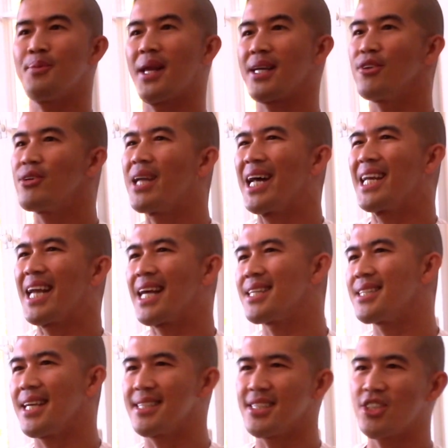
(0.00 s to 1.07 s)
be like 99
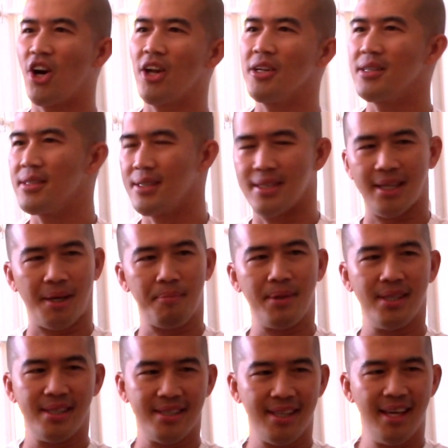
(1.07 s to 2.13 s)
cents or $1 like a
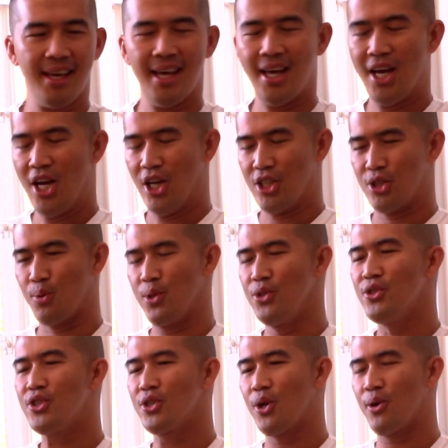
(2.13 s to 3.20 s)
piece. So we
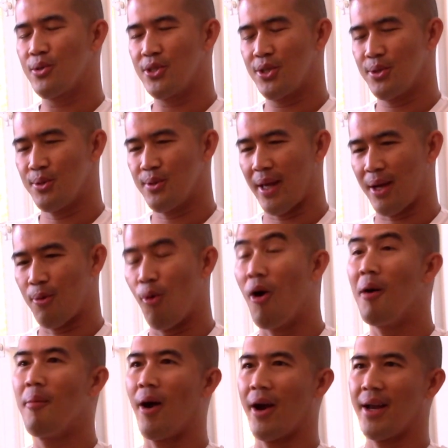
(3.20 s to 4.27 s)
used to go to like
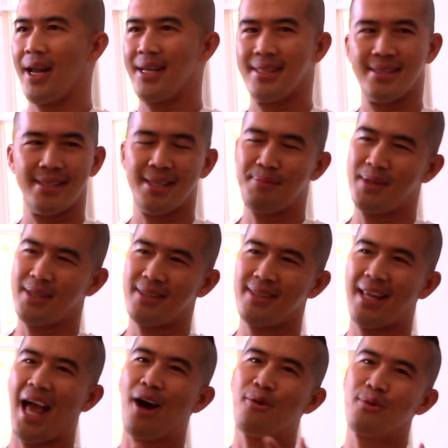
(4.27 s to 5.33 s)
Walmart, and I mean
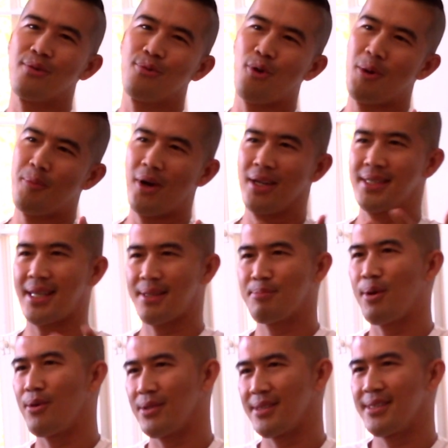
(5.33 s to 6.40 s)
now Walmart is like
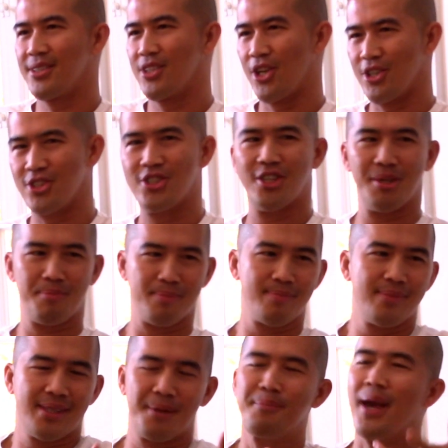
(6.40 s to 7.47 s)
probably dirt cheap
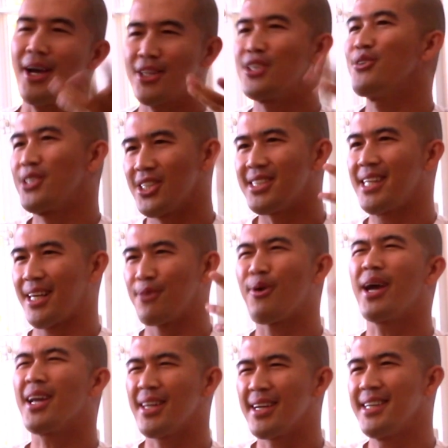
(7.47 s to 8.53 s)
compared to just like
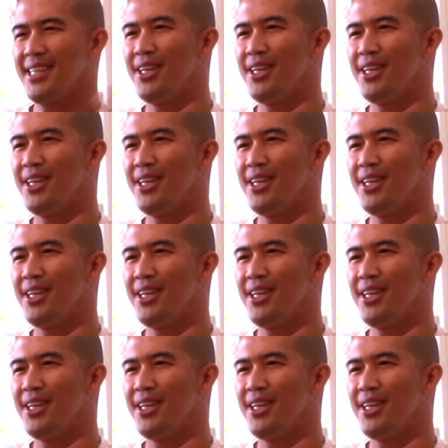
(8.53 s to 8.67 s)
regular,